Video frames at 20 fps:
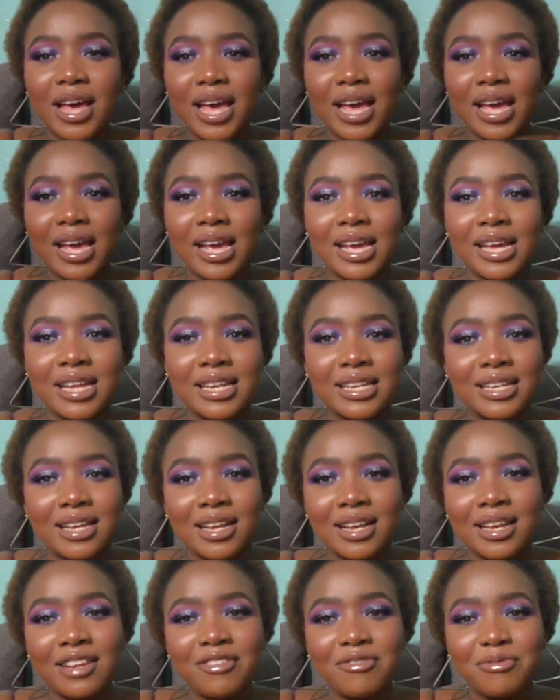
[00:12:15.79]
and
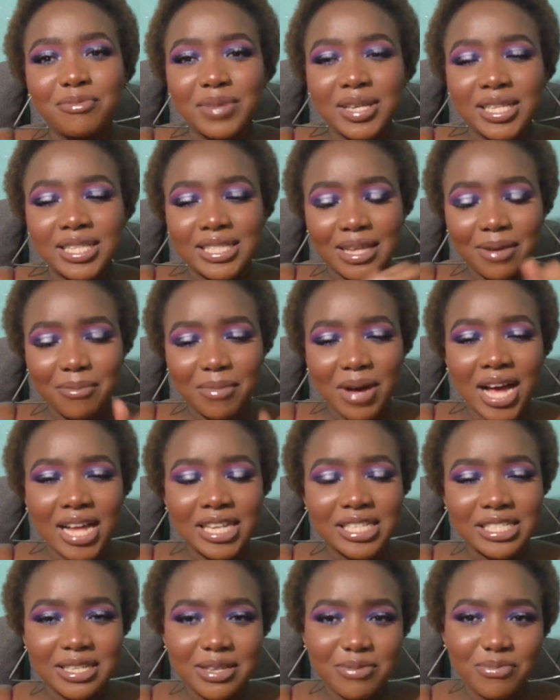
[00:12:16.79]
leave me some
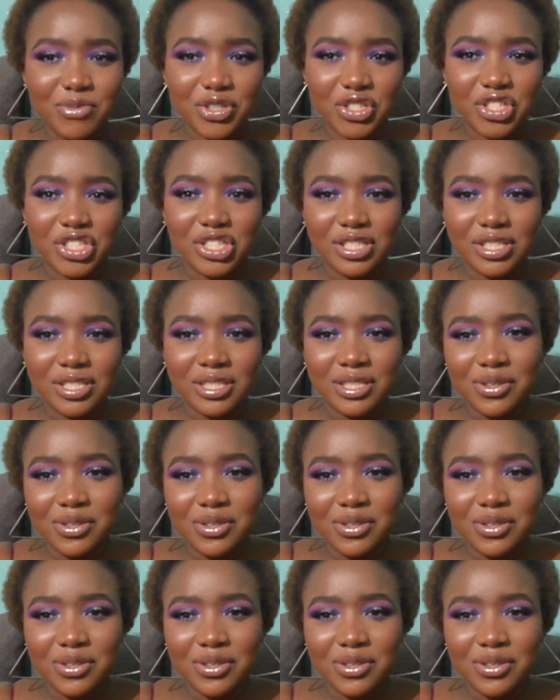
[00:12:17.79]
heart emojis